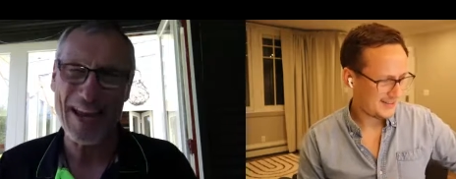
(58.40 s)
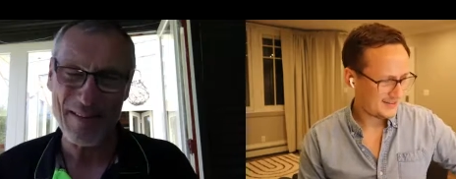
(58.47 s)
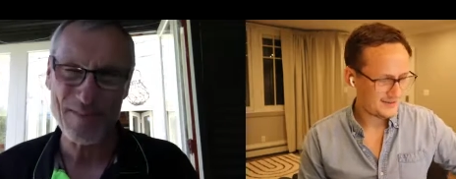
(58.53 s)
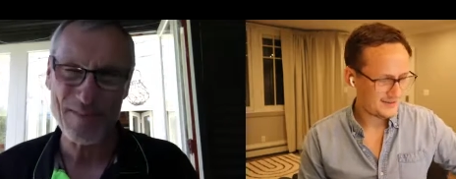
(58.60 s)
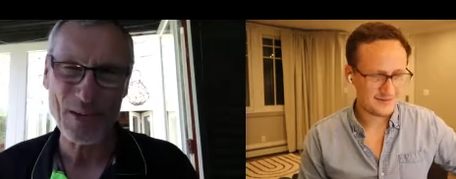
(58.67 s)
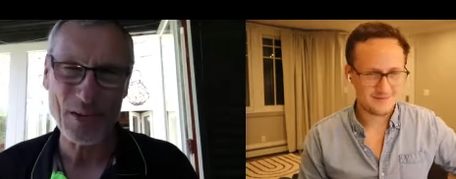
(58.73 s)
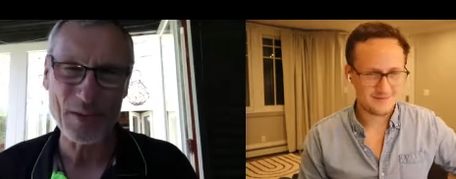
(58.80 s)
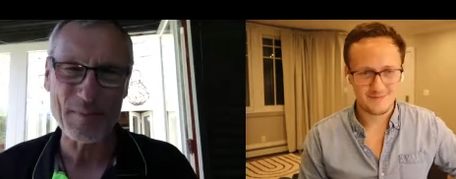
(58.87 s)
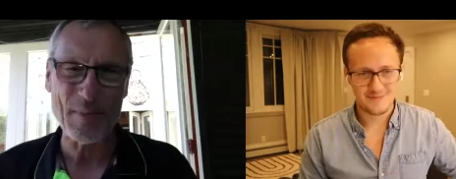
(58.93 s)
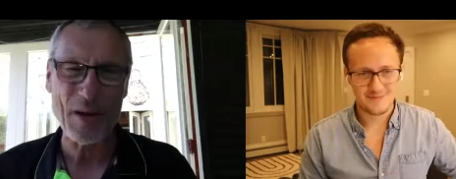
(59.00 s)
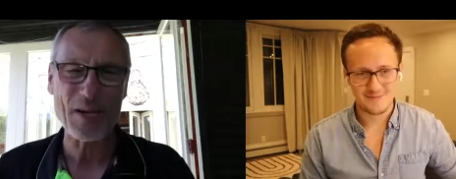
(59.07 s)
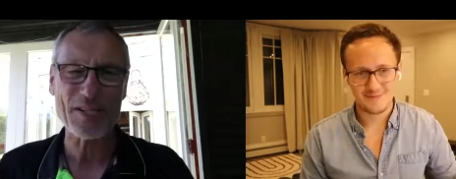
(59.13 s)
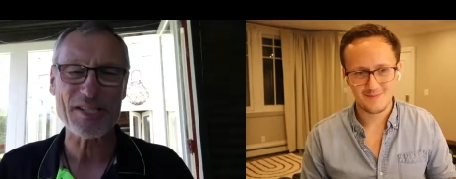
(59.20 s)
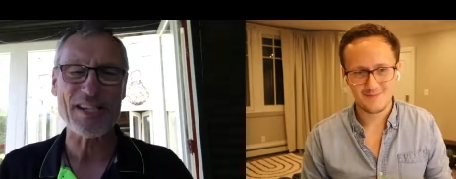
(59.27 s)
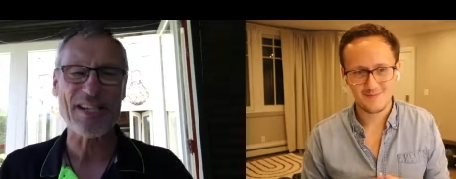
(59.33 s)
Speaker 1: Avalon
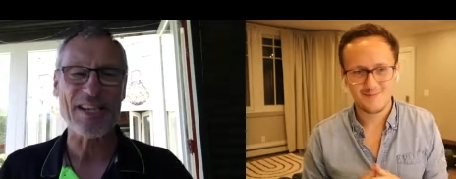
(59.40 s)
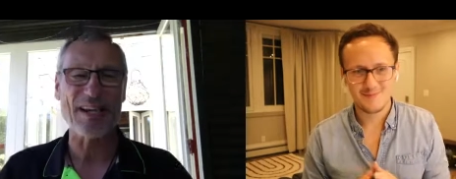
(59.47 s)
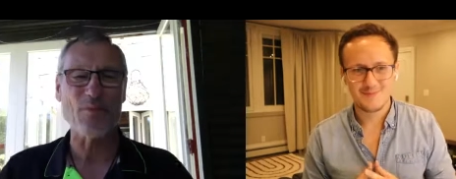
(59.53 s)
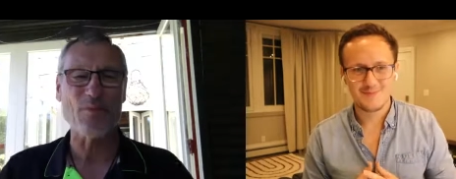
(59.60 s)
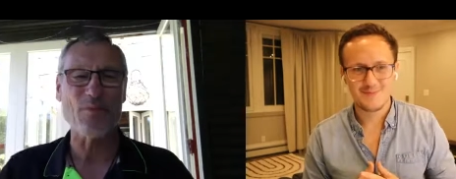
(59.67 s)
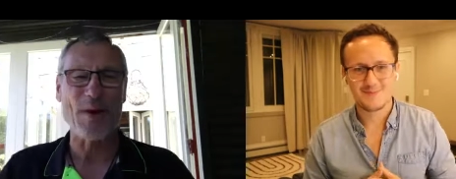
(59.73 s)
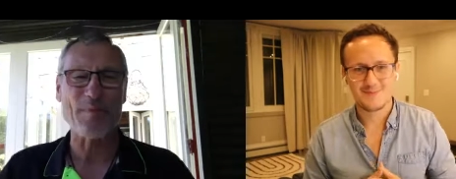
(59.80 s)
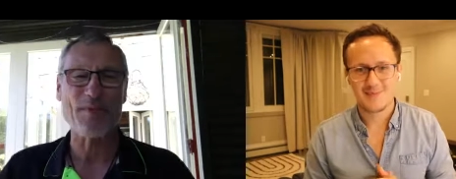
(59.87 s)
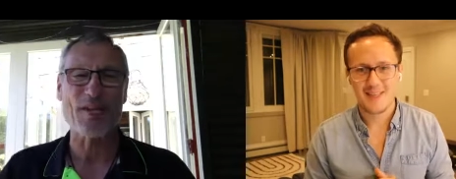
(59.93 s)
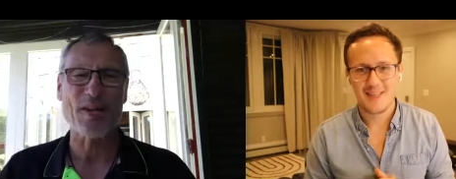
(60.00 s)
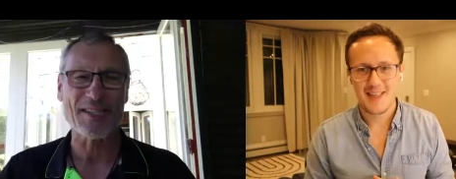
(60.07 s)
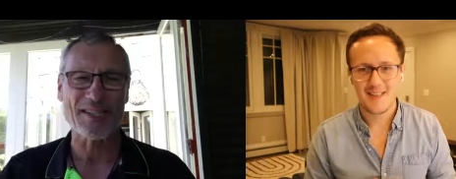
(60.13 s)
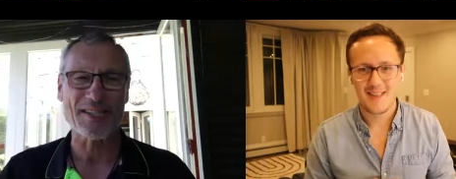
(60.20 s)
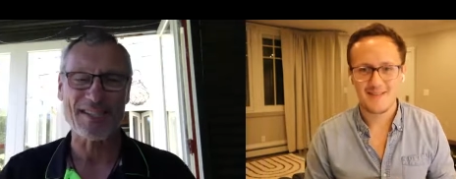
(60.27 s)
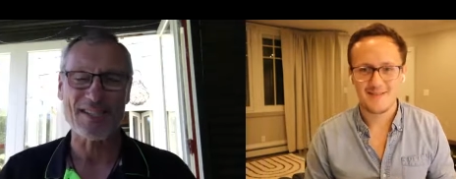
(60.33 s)
Marketing and
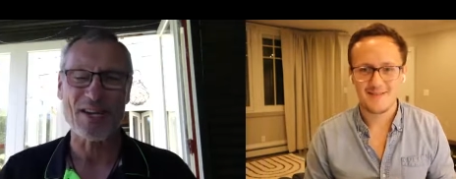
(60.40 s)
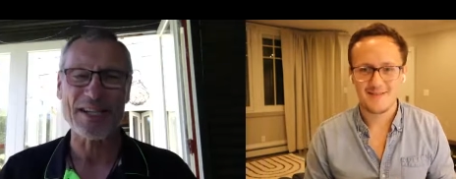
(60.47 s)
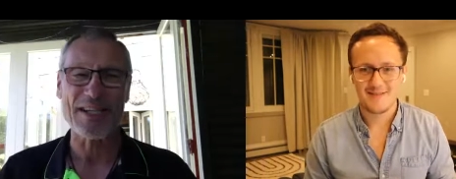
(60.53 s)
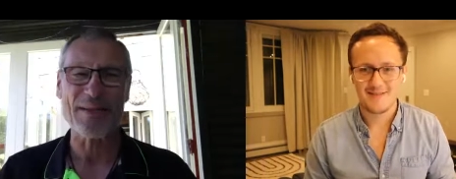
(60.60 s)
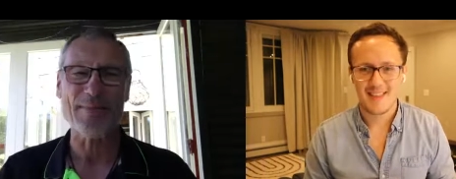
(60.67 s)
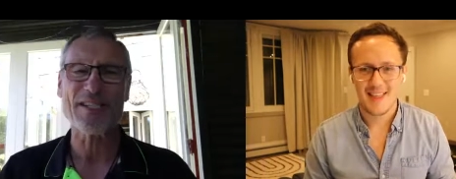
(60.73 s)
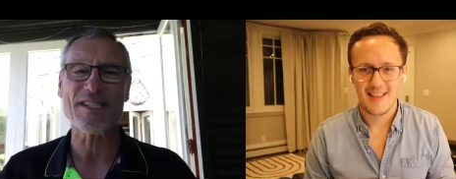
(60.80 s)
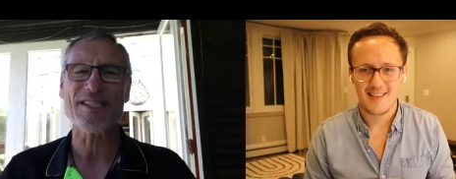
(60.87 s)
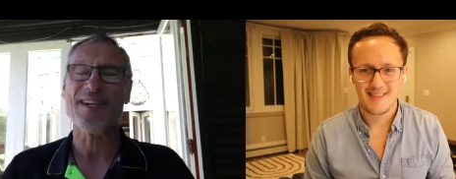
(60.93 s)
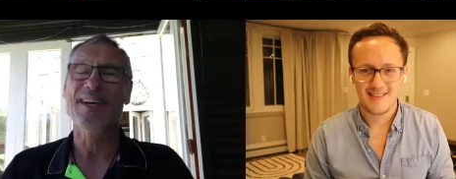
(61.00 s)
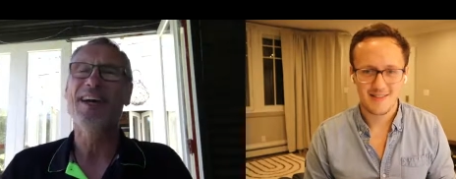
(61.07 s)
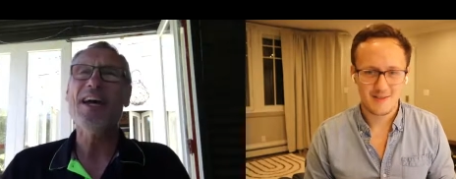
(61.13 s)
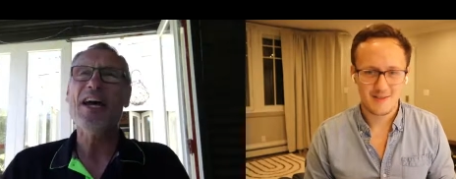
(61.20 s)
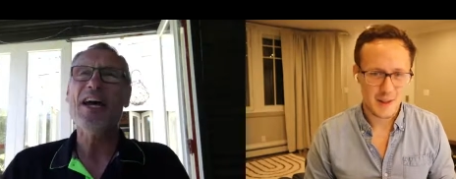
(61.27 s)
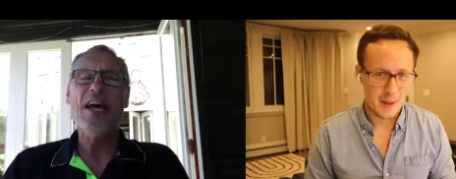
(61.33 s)
Website Design Limited.
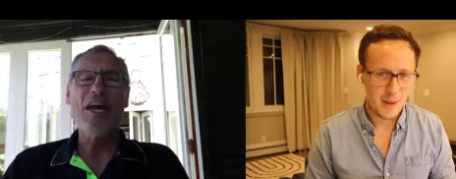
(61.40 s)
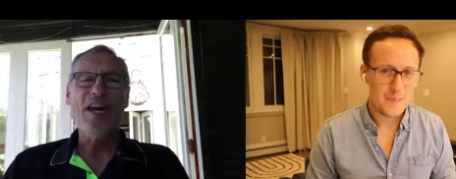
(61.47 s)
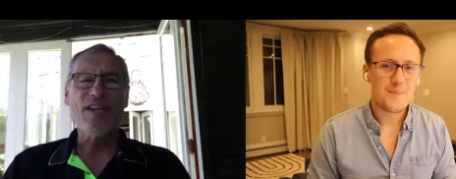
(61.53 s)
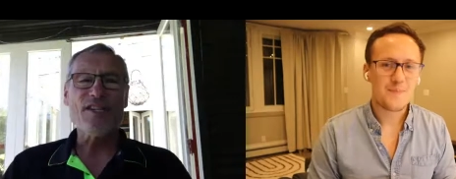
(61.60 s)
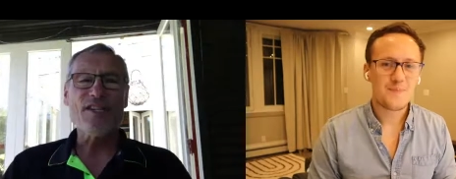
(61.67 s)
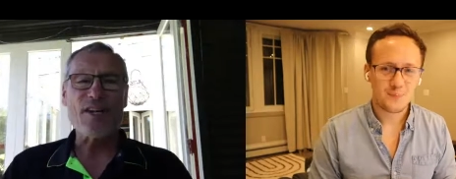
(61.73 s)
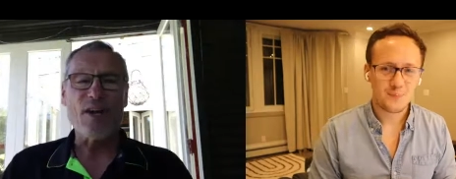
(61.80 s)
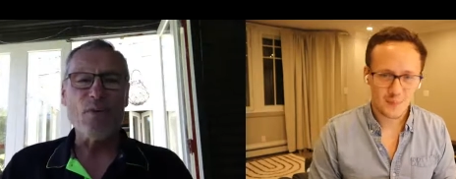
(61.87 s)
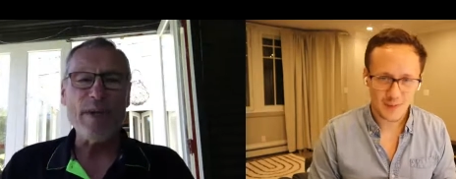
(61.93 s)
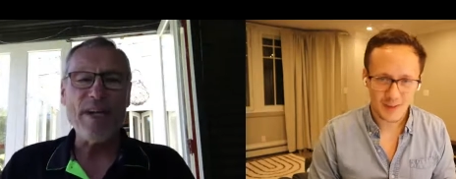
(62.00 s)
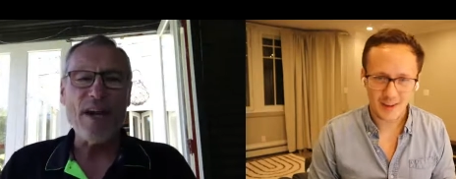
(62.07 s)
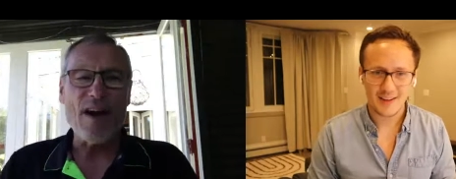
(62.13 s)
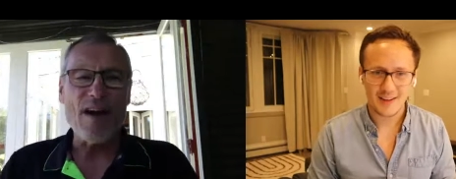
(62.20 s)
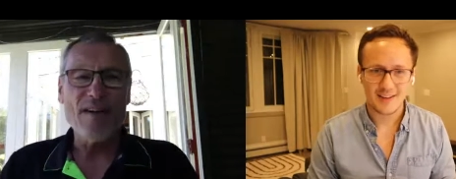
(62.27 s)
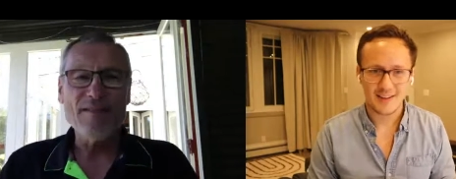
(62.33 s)
So
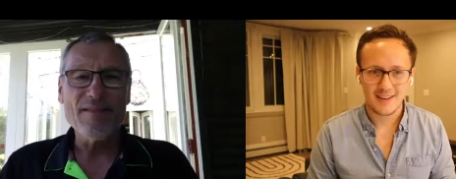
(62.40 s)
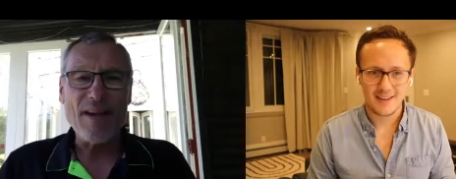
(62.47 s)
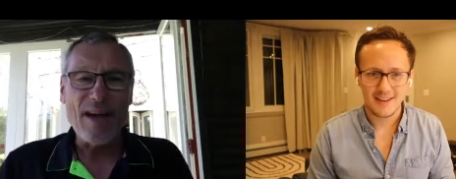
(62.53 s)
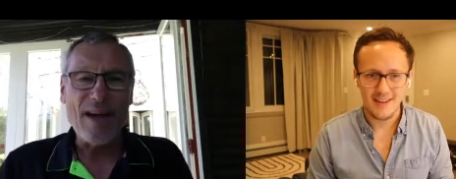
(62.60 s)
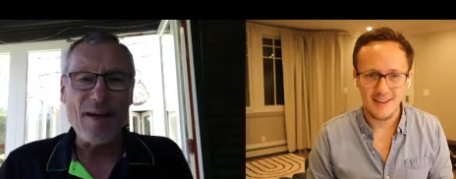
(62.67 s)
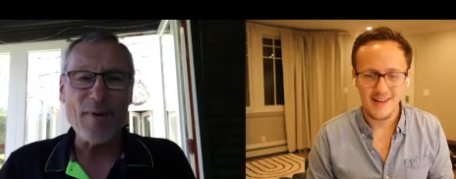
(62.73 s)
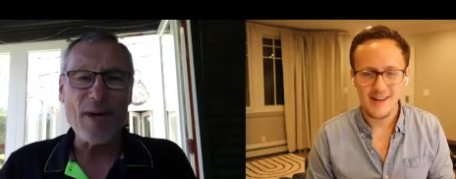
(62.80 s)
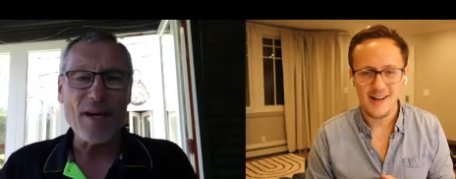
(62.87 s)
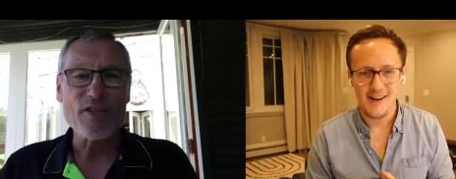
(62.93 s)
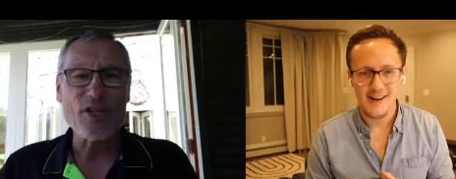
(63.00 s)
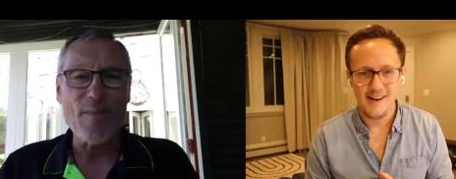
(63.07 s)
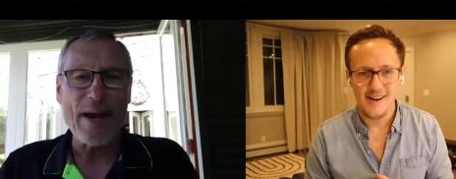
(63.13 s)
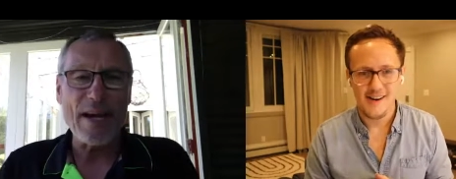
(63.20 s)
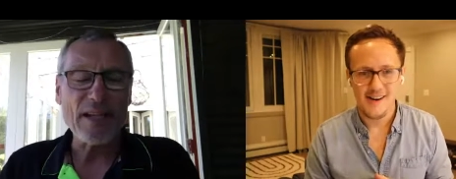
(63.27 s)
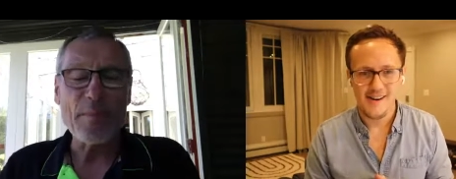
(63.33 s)
we are um, a
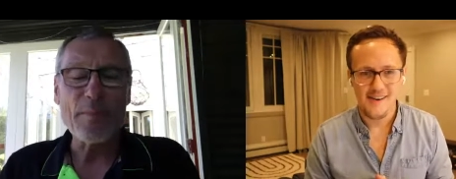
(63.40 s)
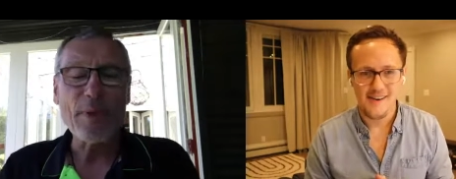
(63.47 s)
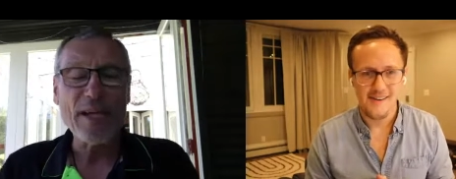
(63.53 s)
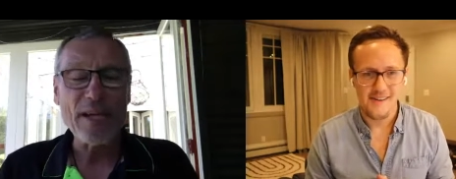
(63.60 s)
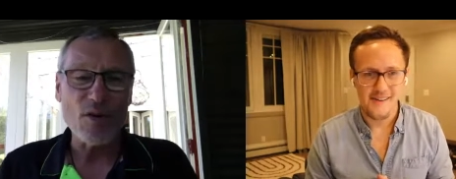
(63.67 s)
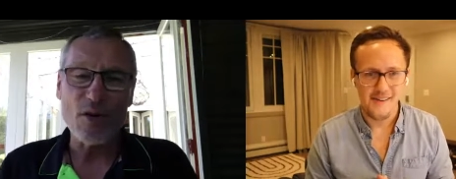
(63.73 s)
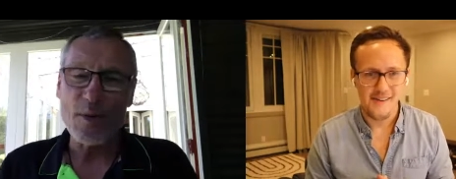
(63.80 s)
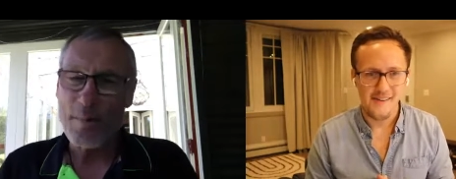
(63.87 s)
two-man company or a